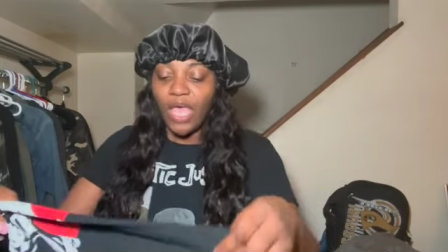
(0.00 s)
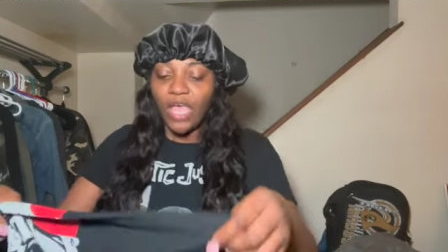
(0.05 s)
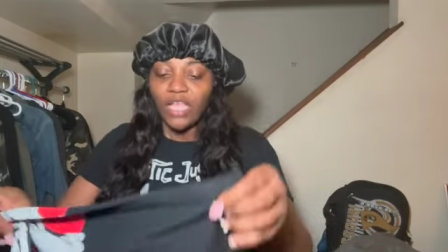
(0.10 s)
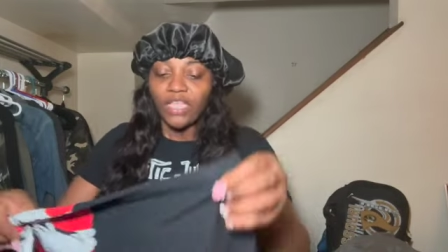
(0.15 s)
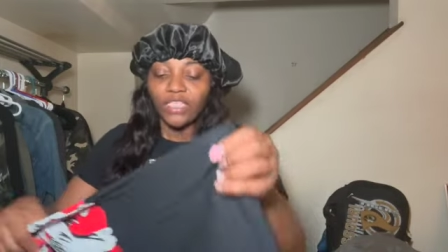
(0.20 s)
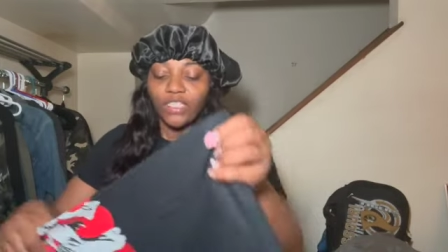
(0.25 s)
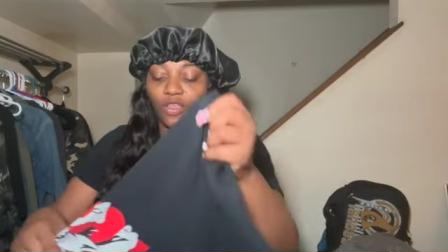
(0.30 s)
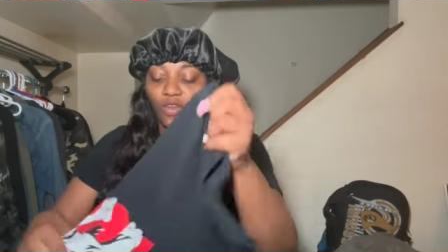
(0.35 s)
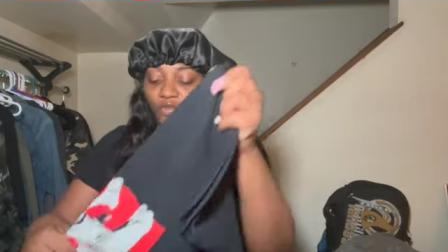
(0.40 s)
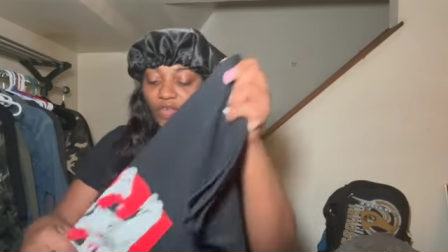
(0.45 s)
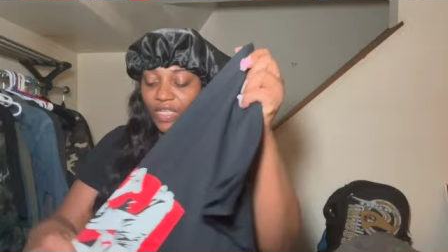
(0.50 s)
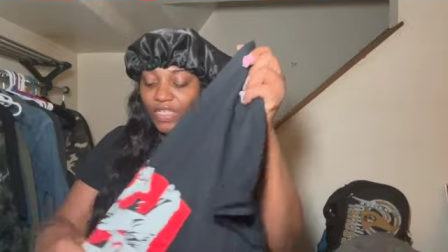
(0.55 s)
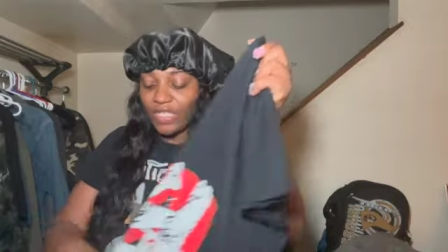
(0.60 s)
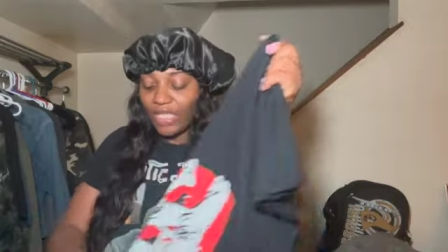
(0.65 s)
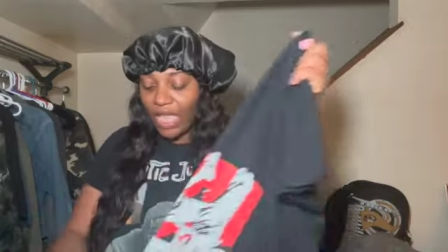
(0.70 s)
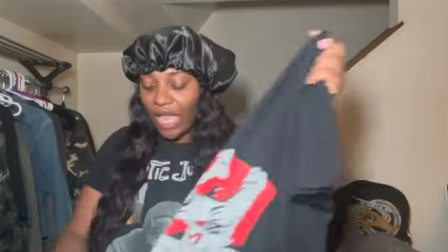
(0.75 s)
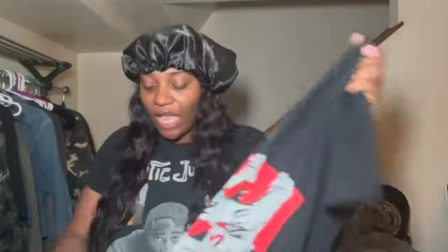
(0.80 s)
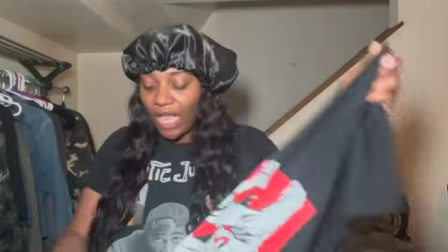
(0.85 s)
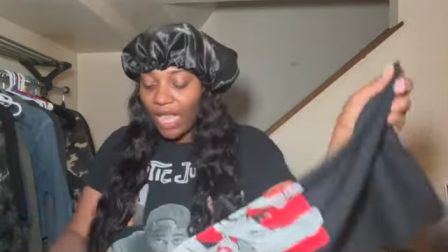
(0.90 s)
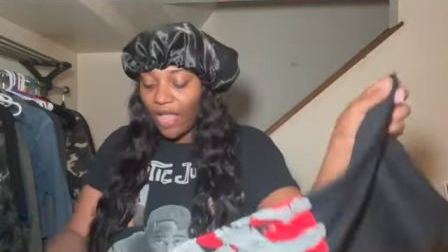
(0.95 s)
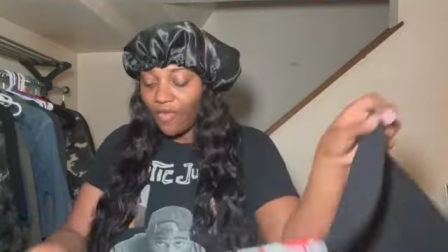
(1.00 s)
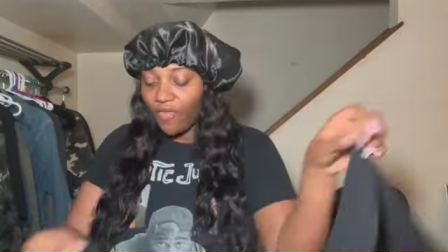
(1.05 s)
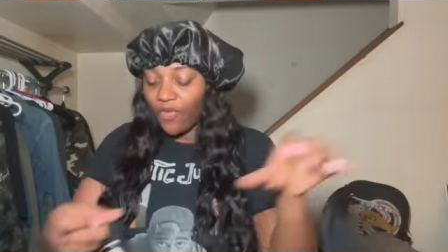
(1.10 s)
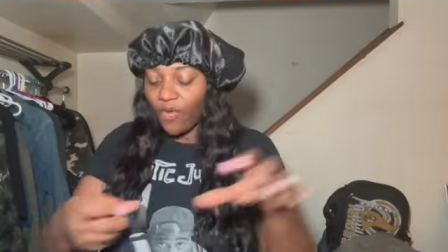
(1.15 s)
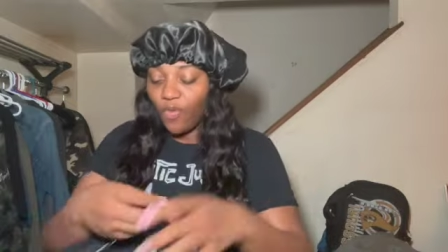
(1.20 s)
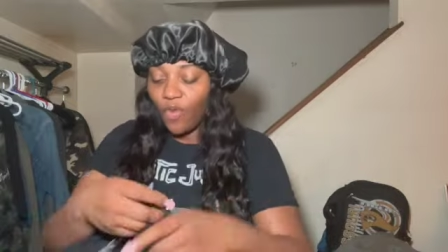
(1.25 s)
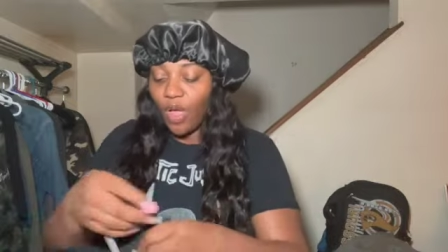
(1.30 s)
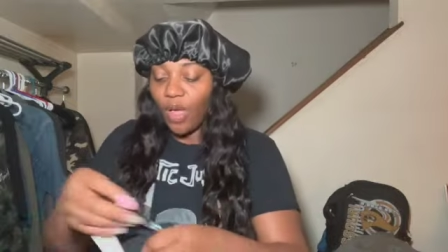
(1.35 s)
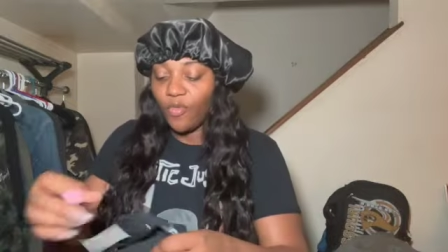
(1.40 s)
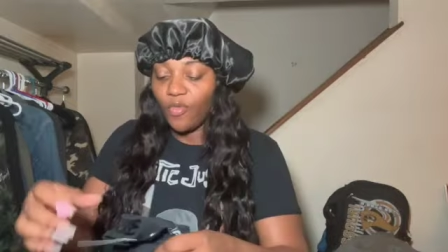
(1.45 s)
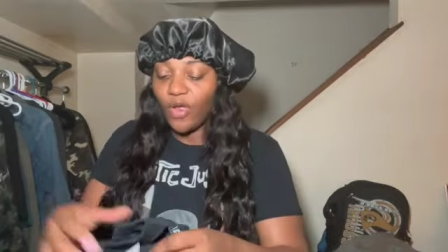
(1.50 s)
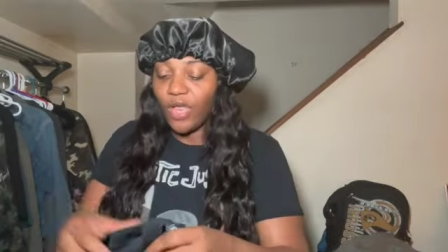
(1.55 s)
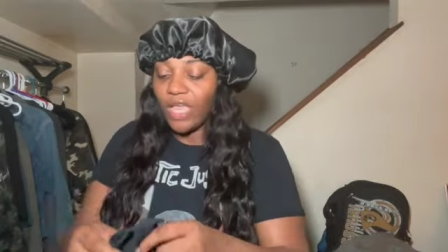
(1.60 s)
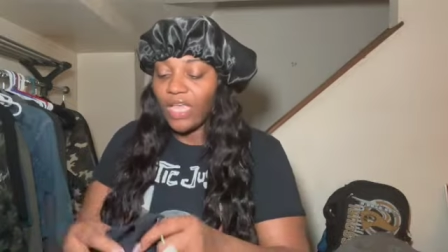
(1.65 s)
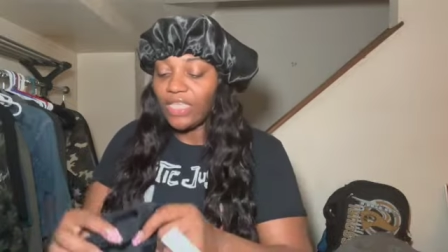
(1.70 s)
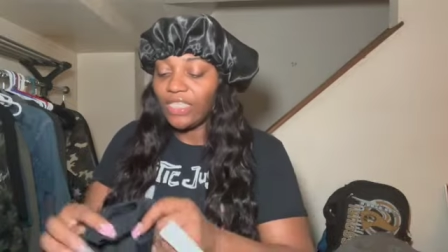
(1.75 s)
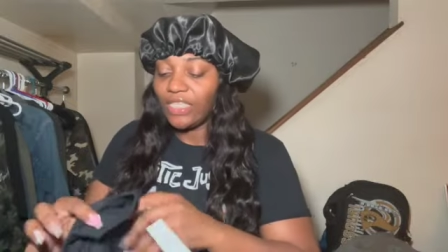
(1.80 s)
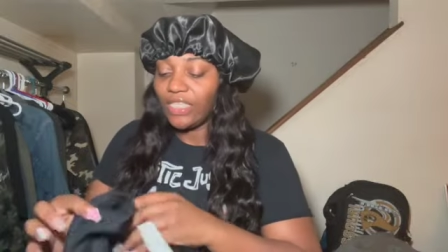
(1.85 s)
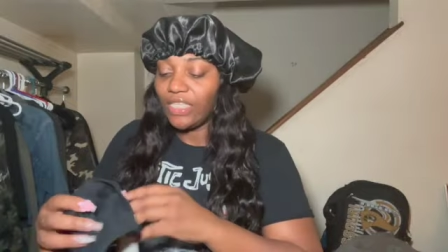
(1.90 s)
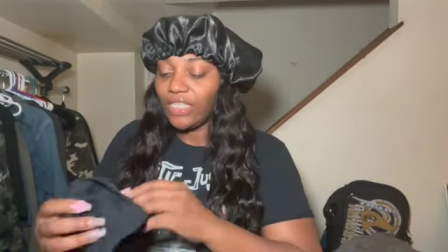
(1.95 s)
So the first thing I got from Walmart
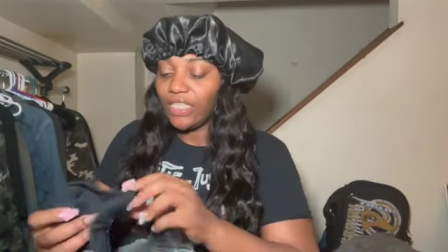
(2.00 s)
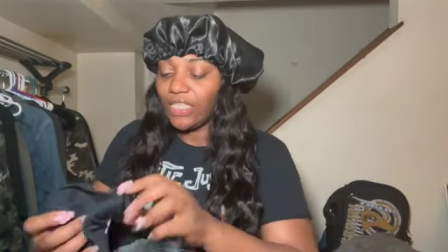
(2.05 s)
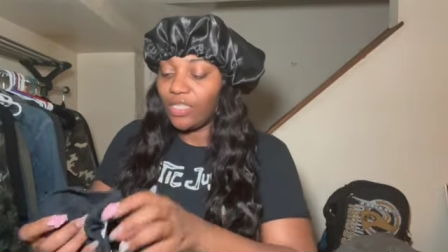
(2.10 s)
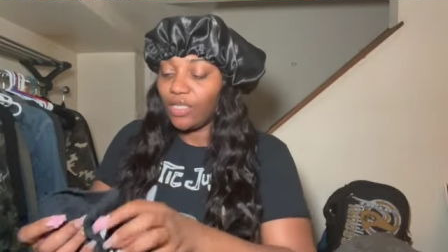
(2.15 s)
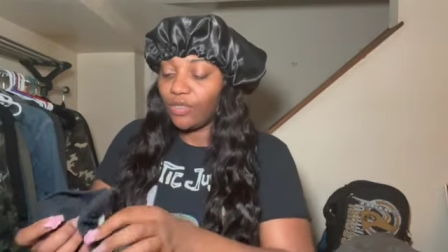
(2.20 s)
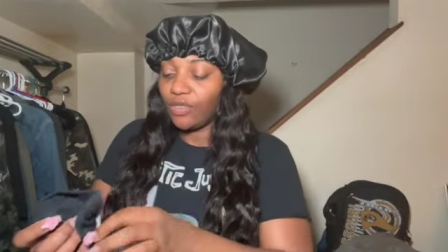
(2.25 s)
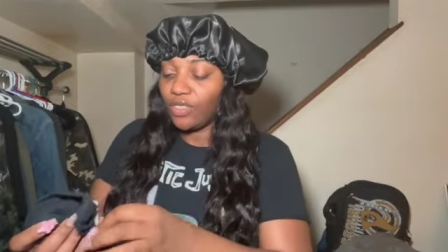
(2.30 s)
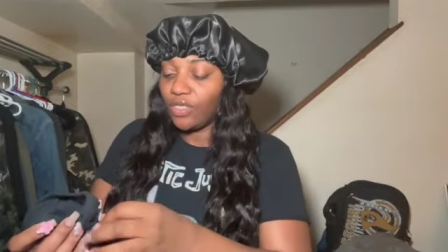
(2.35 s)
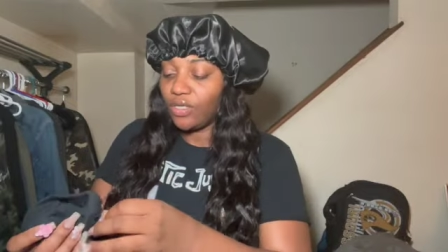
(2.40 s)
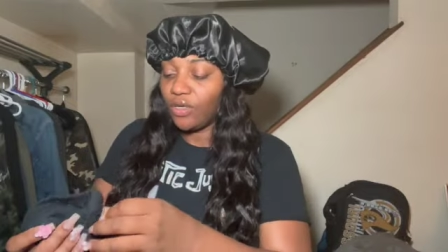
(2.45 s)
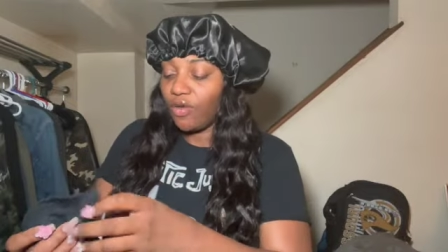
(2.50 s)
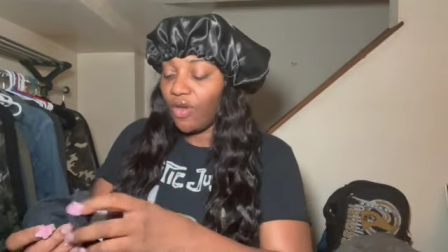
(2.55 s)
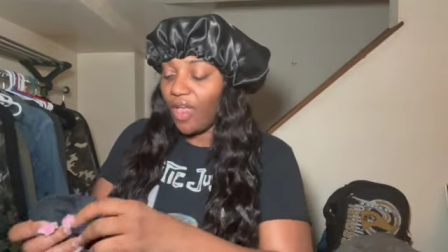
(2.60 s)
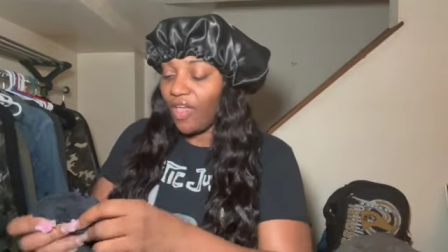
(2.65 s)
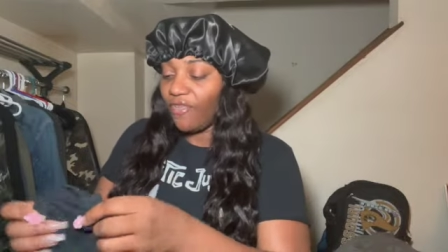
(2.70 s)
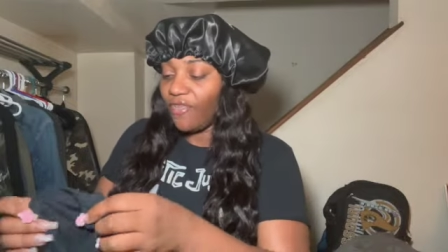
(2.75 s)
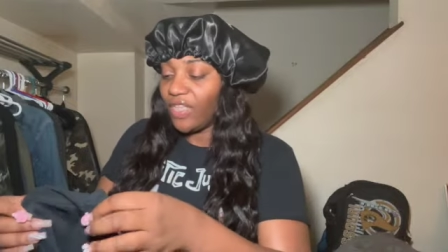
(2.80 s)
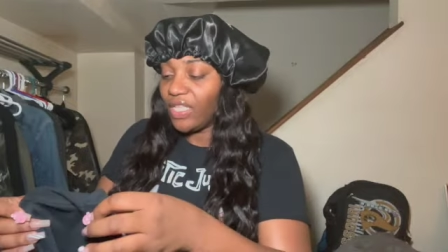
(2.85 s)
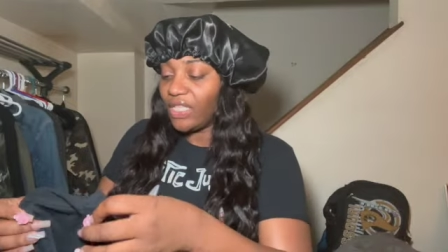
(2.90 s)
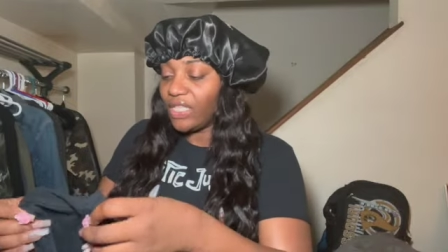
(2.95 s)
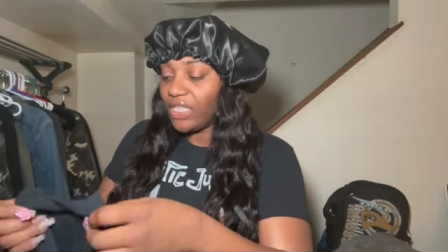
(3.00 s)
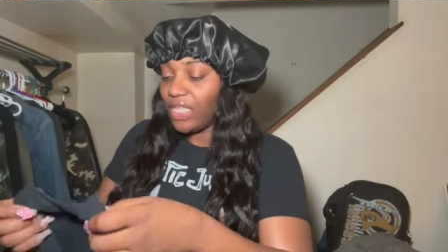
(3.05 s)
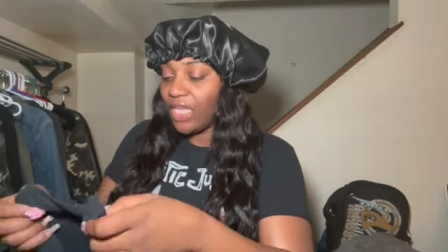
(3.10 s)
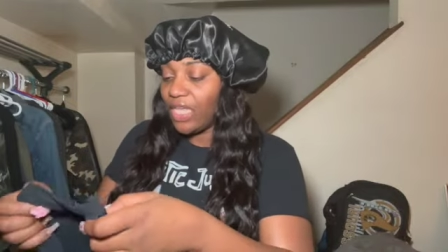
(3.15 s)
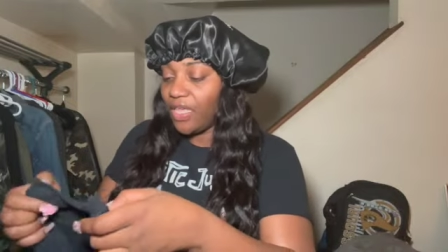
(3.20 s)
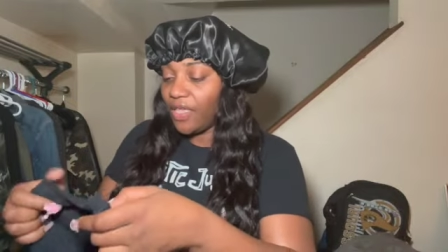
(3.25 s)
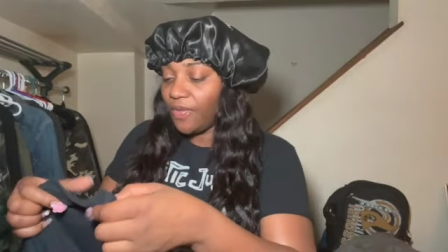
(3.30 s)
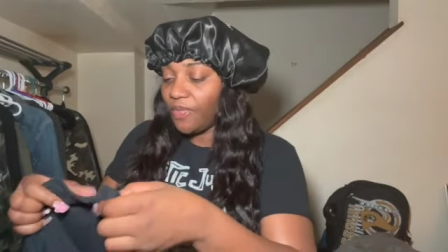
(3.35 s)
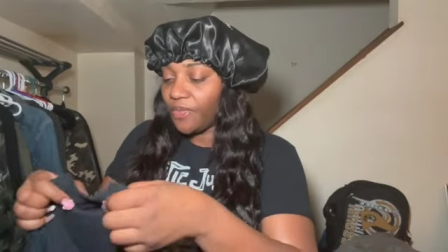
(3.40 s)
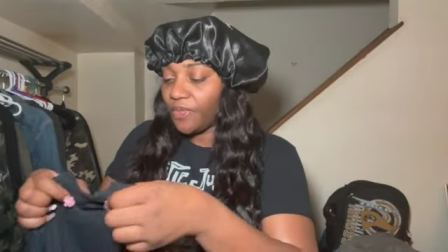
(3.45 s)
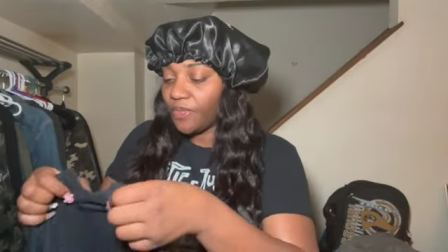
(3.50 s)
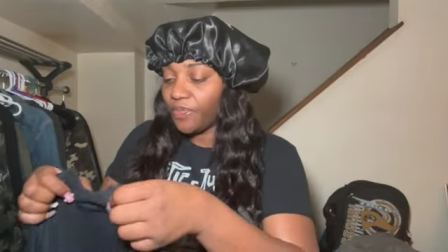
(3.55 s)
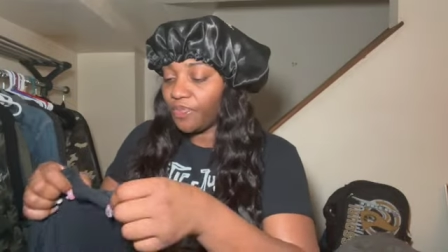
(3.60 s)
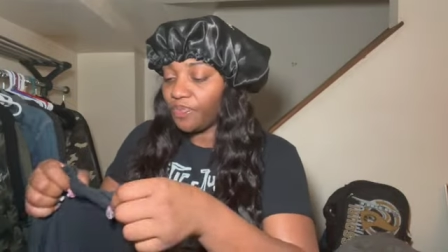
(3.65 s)
is this little graphic tee